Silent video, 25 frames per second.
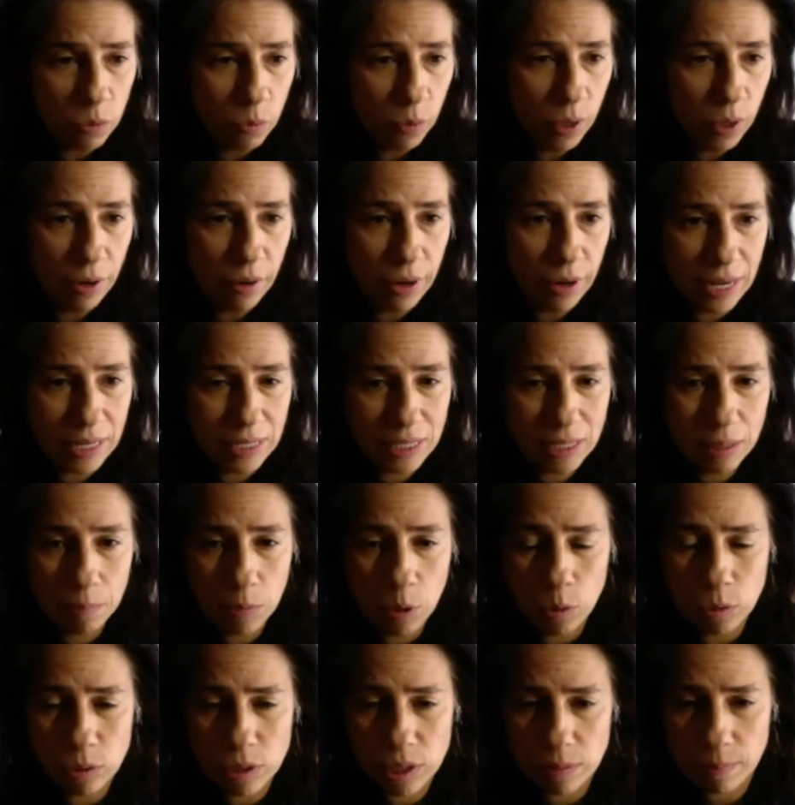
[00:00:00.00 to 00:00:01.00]
whereas in
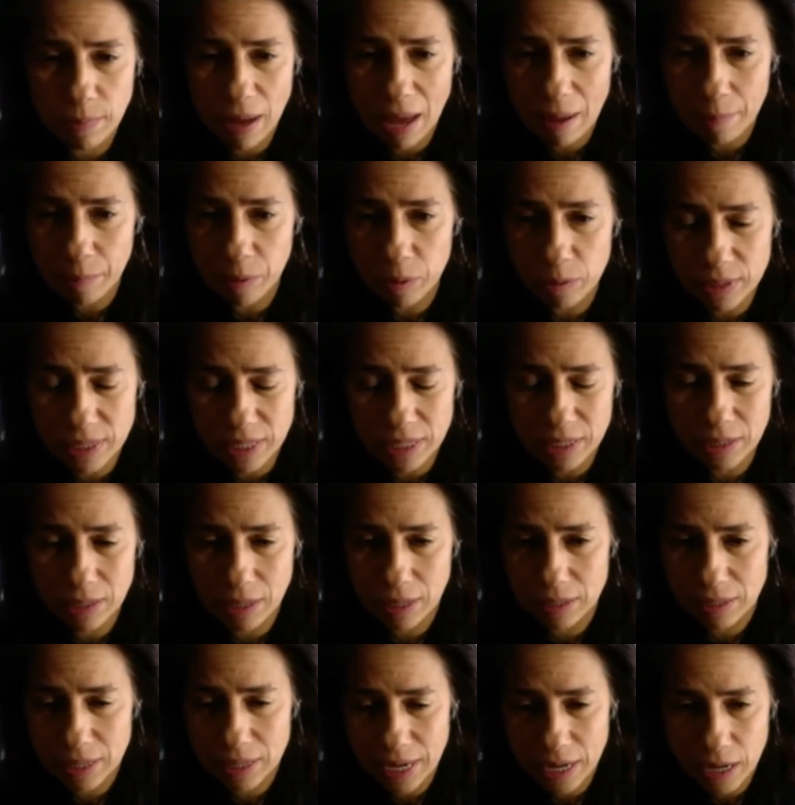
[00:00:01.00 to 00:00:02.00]
most mammals, it
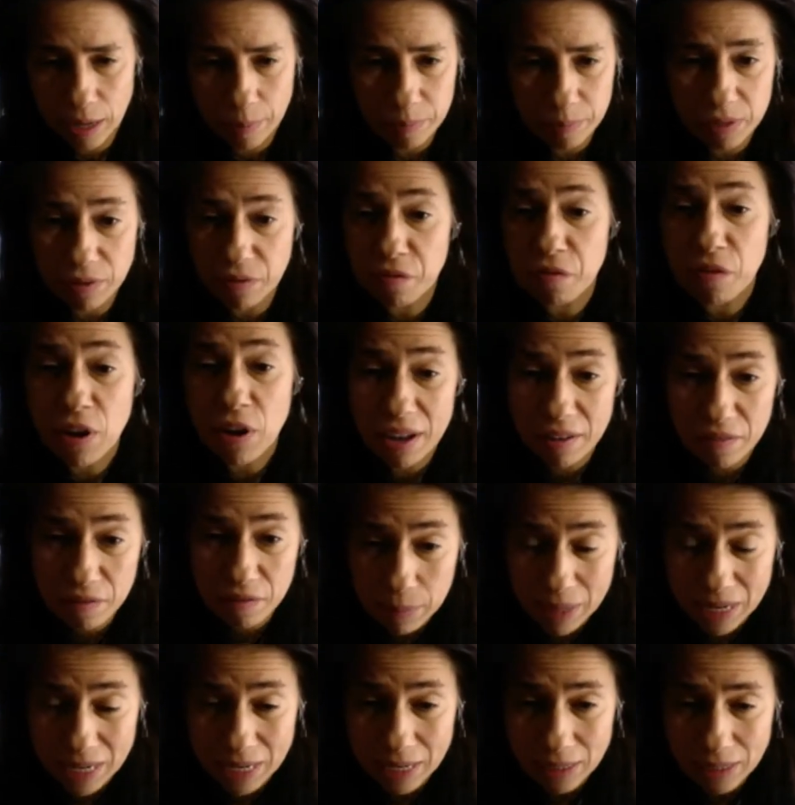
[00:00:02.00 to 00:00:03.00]
can take up to 5
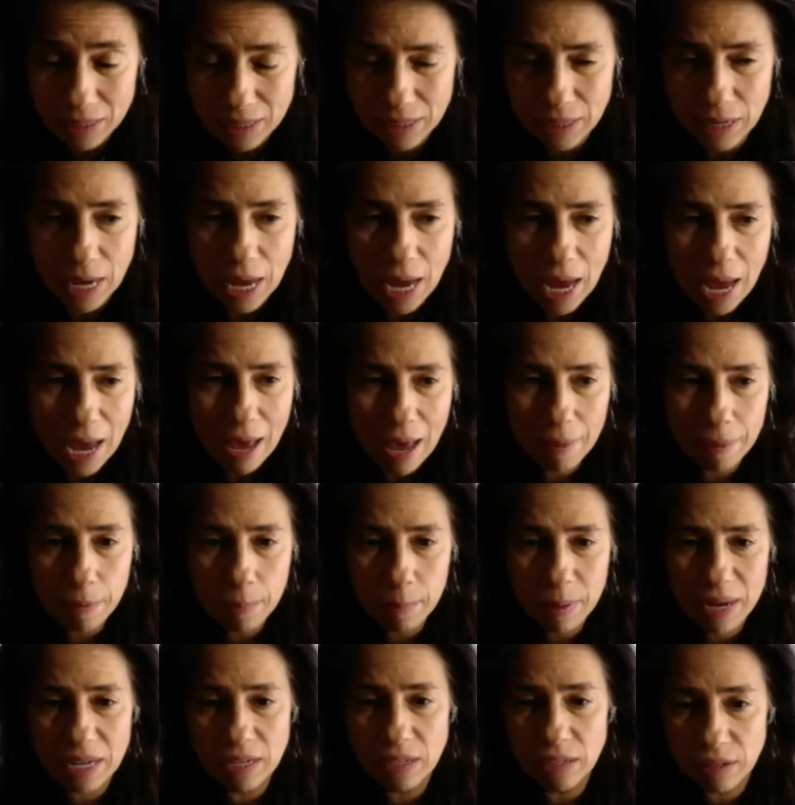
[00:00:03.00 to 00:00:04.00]
minutes. And the
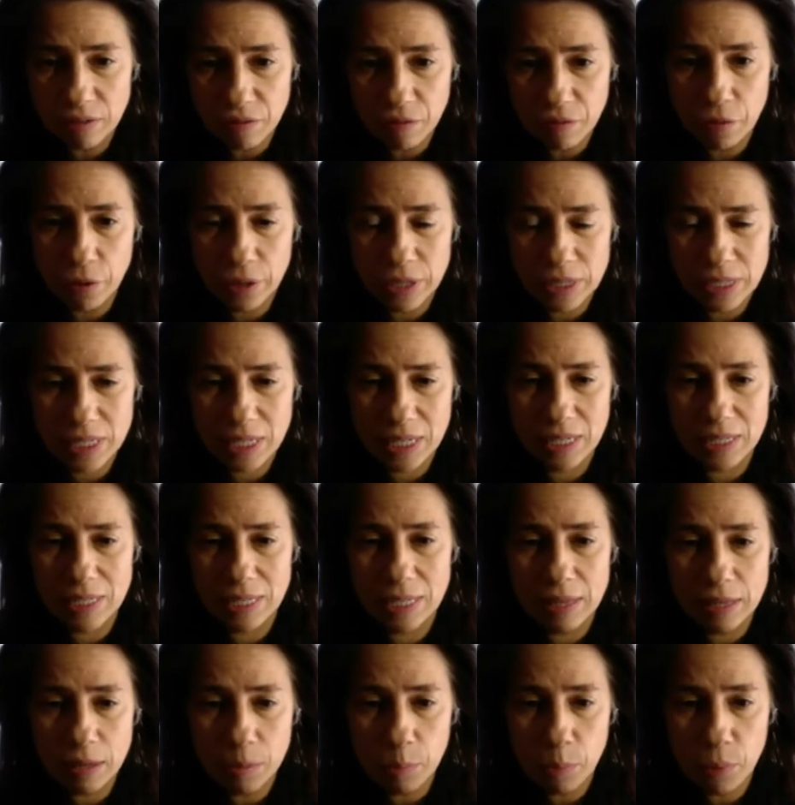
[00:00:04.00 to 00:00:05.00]
main difference is
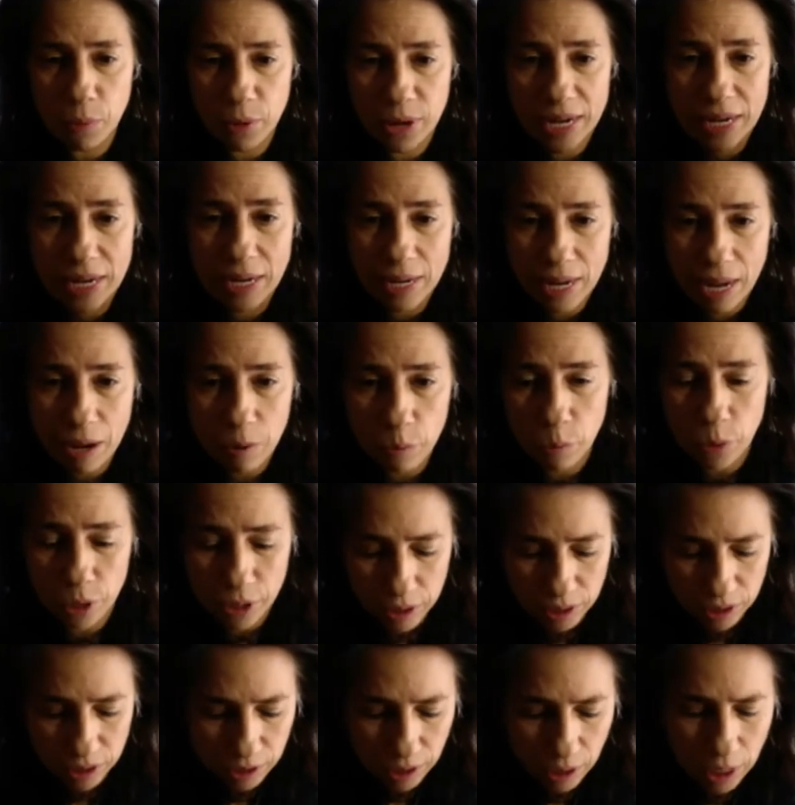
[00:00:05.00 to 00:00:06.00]
in the brain
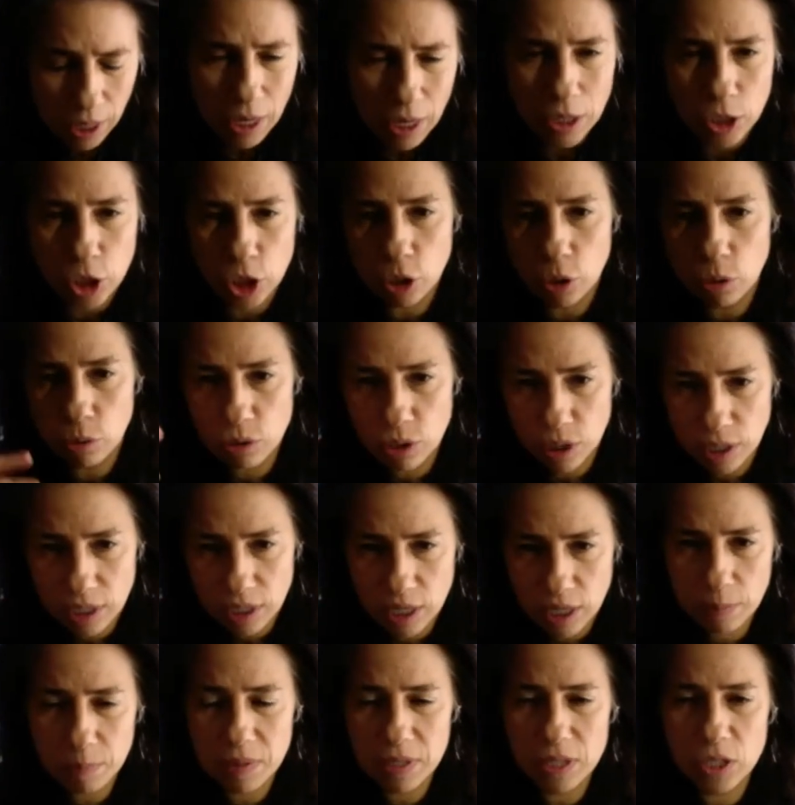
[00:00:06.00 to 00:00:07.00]
networks. So to
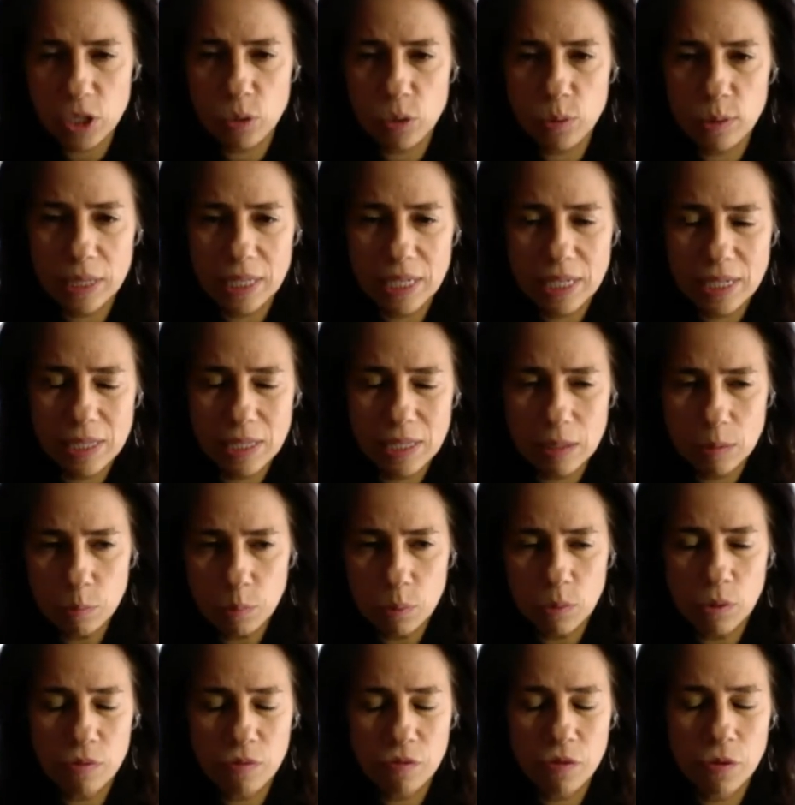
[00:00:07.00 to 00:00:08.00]
keep this really
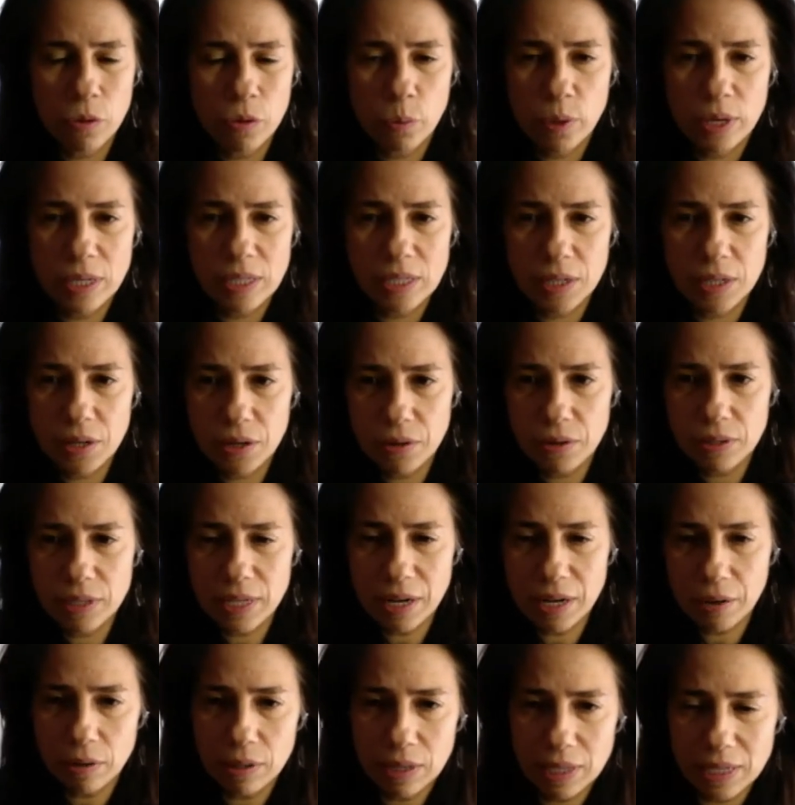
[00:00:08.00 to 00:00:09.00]
simple for the ones that
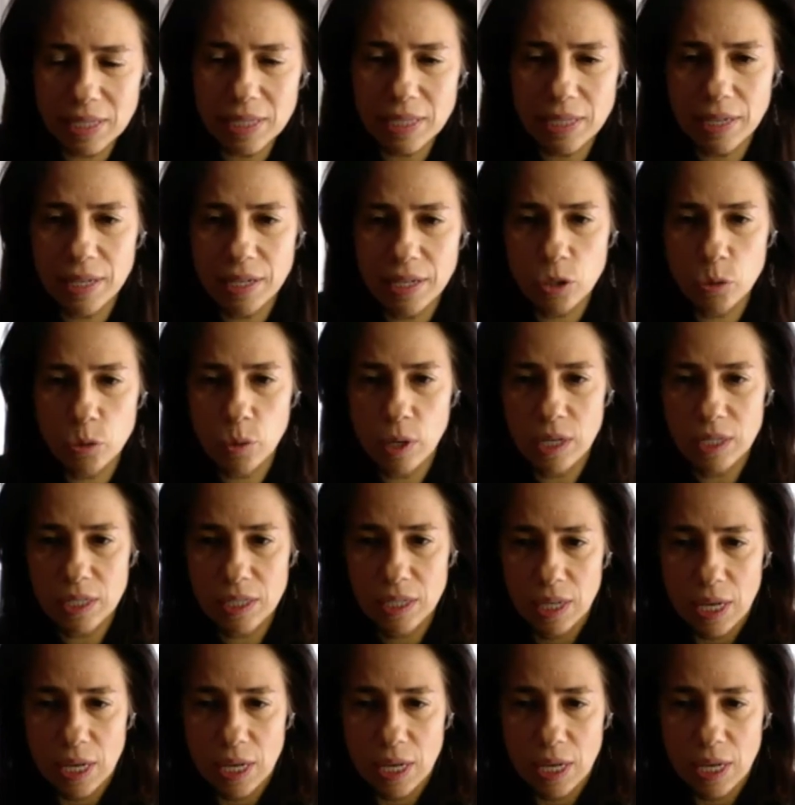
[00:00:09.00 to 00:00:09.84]
are listening to us,